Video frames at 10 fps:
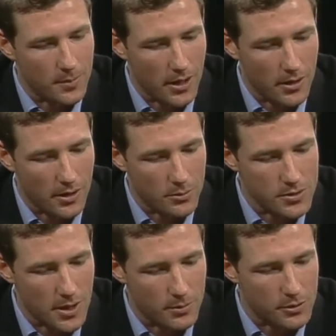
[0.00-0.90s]
I mean, I
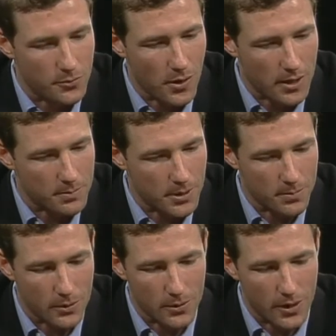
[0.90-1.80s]
was able to find
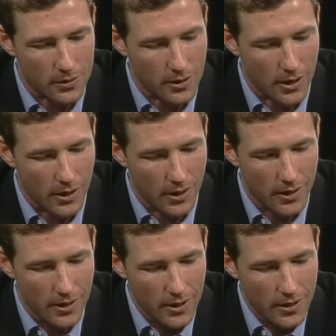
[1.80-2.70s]
people that
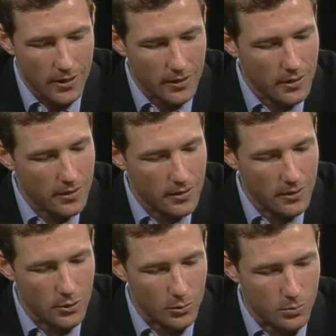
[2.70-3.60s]

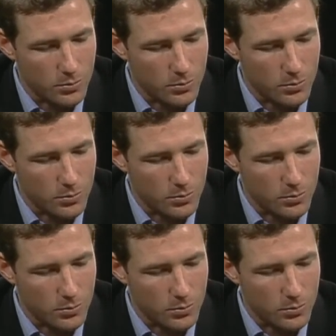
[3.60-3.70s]
either